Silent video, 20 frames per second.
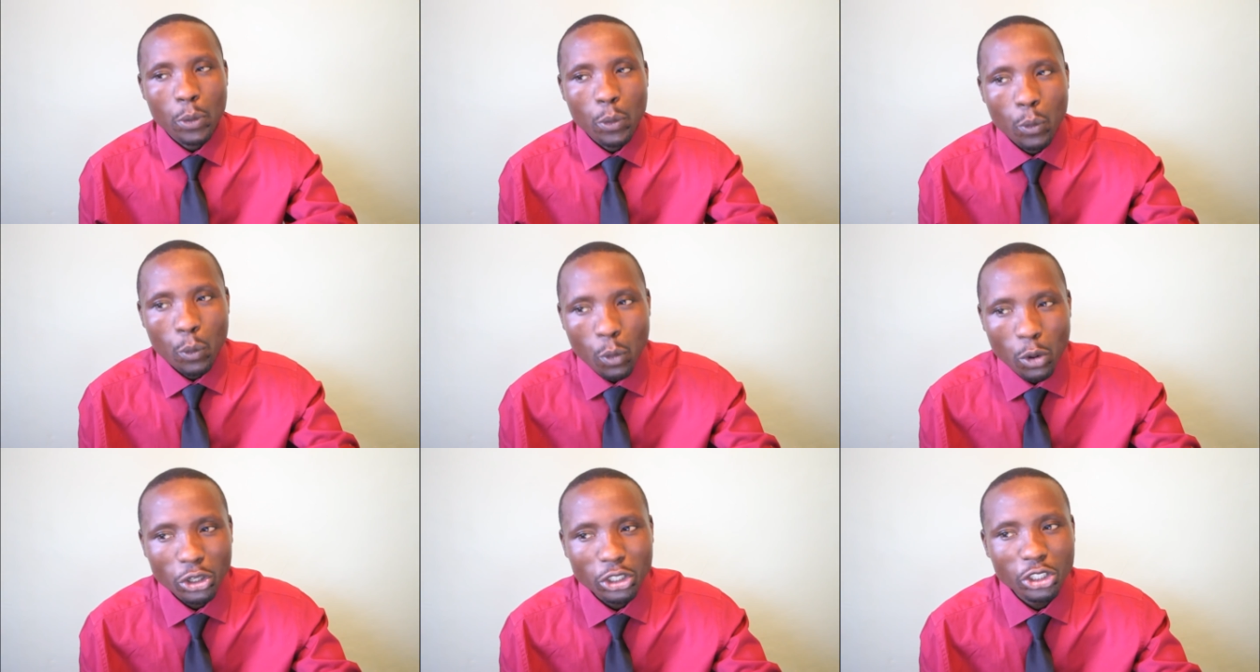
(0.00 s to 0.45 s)

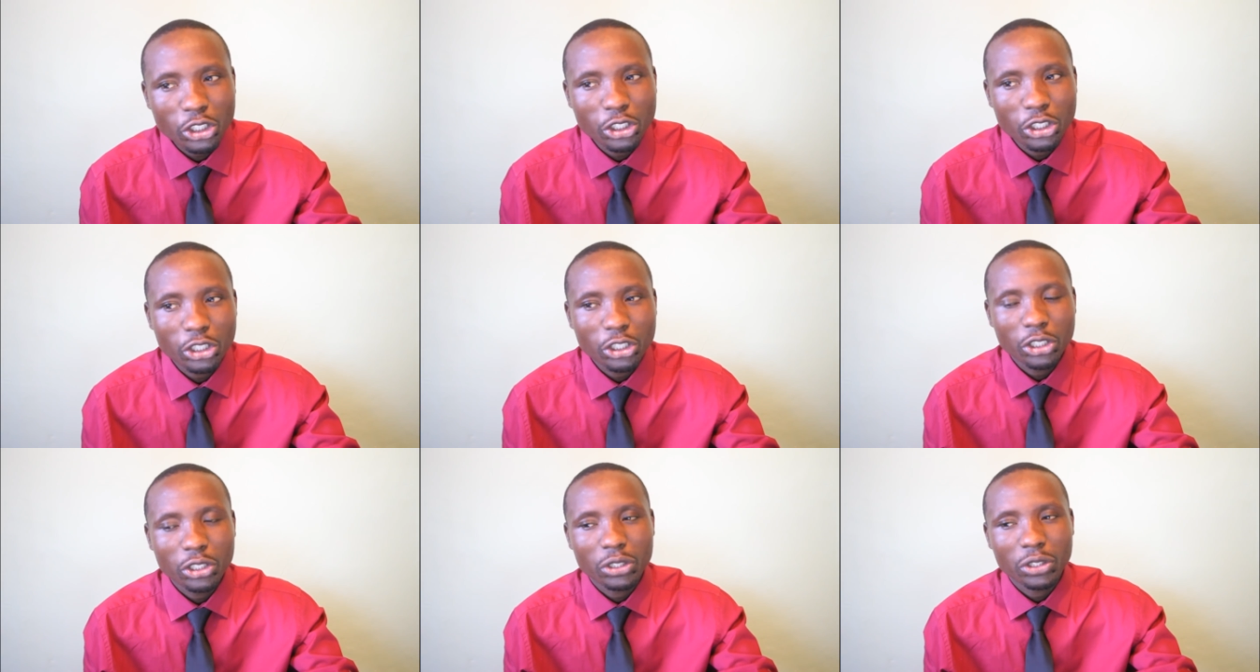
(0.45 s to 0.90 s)

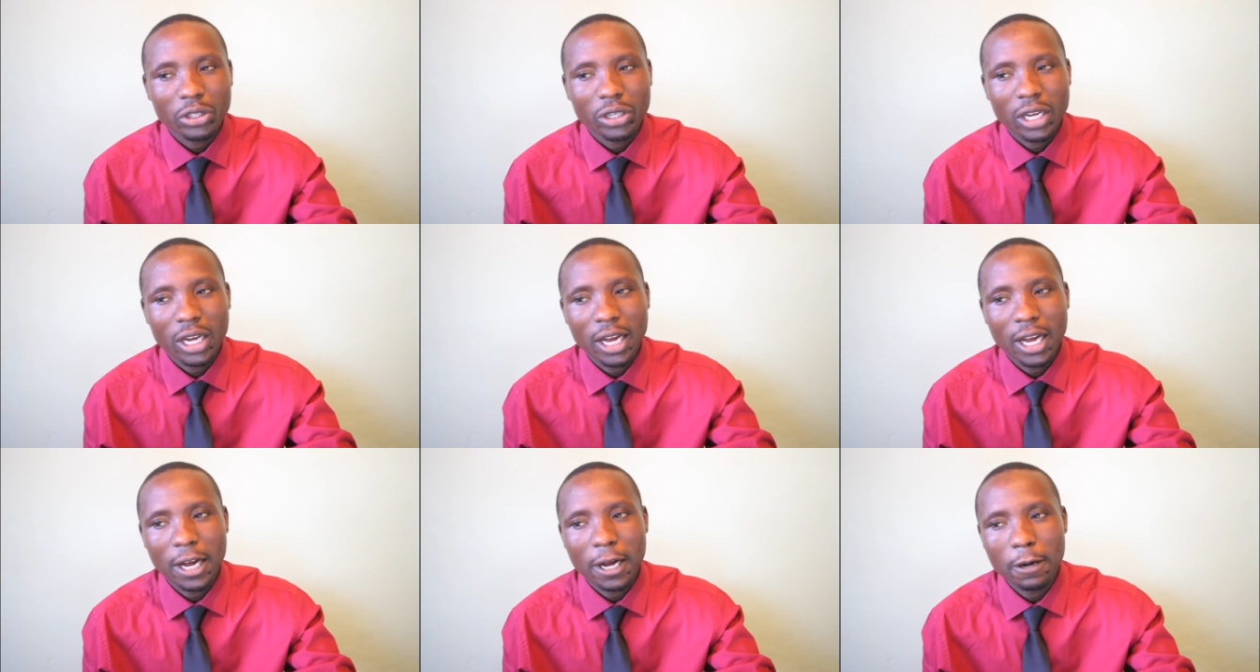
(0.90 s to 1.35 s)
What
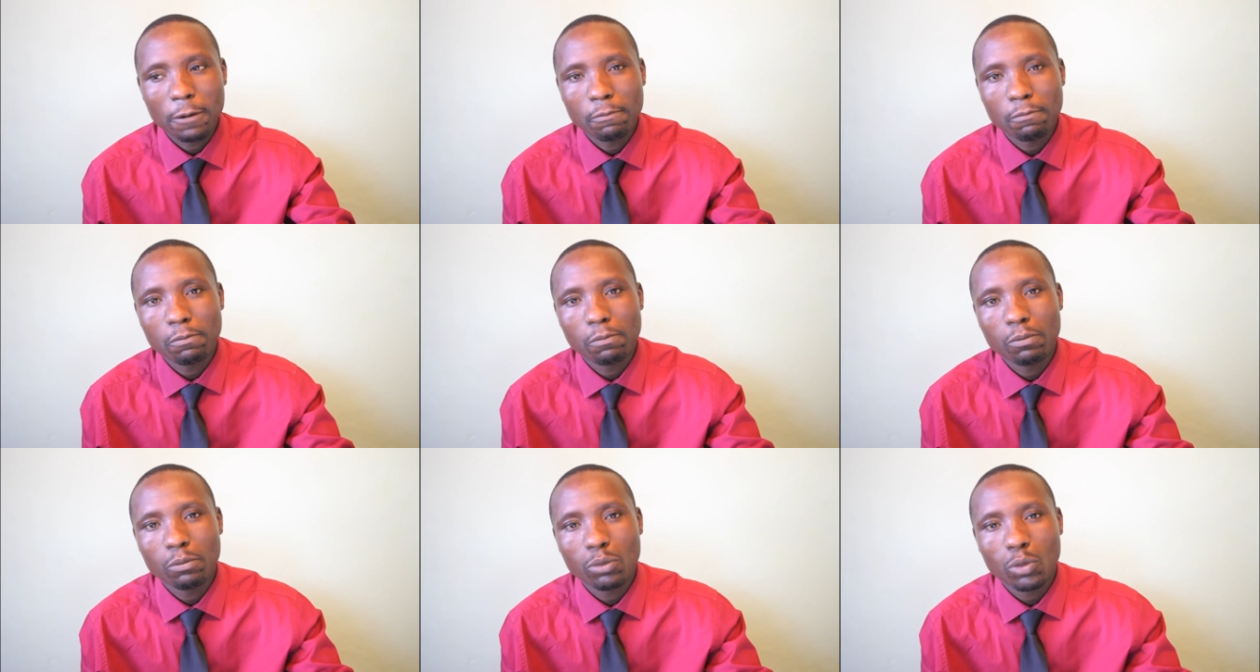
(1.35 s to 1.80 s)

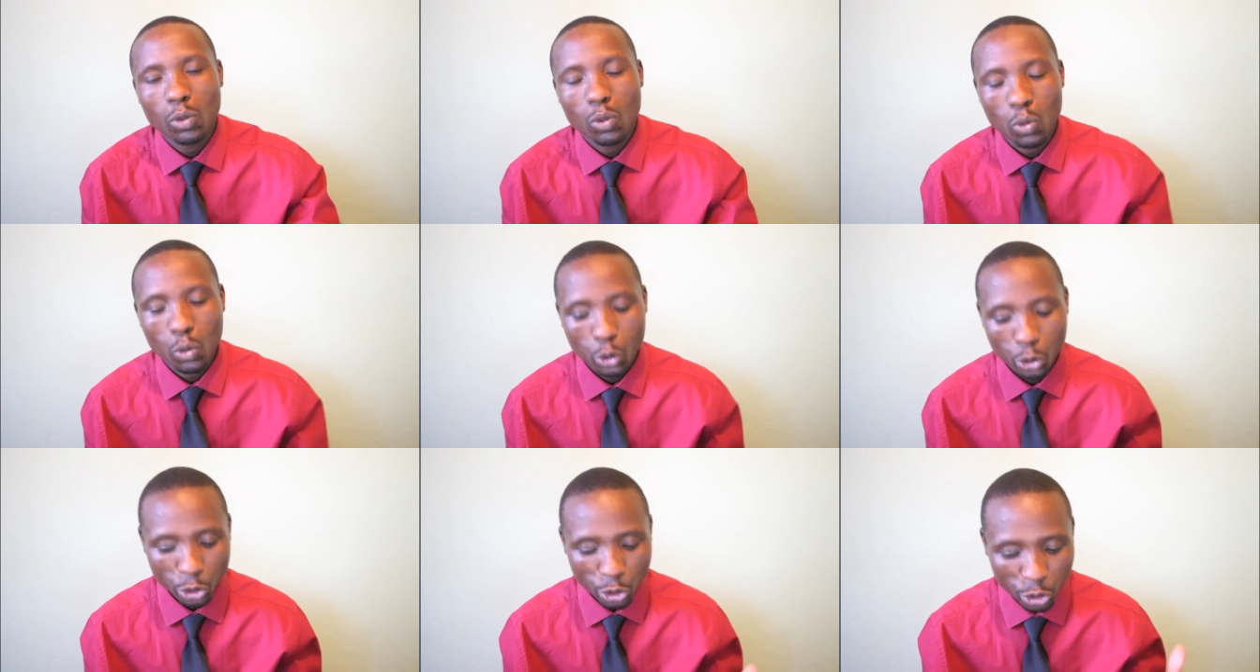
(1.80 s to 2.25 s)
um,
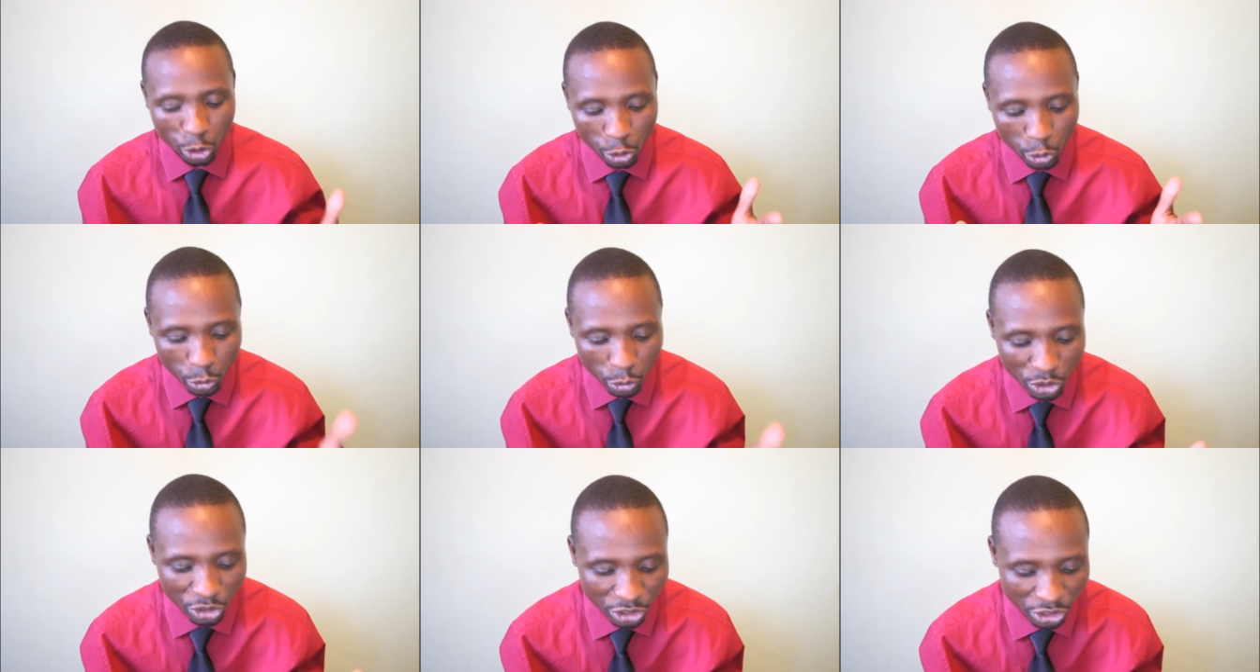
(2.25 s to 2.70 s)
was
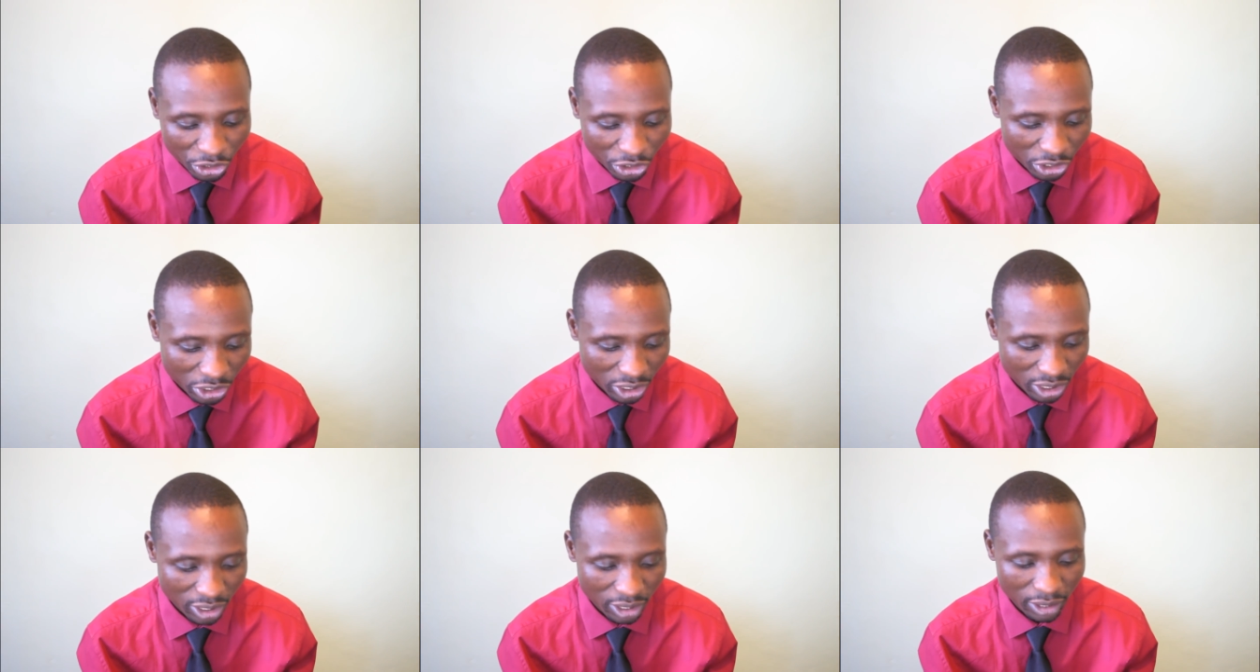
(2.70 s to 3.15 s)

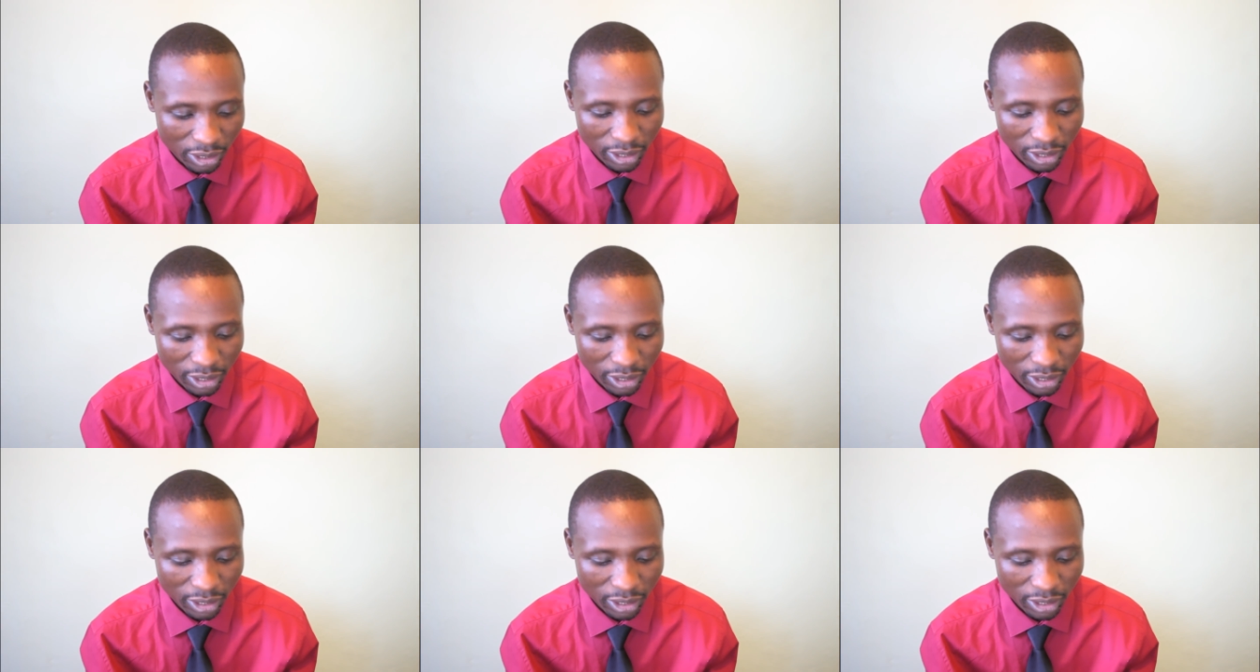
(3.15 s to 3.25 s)
used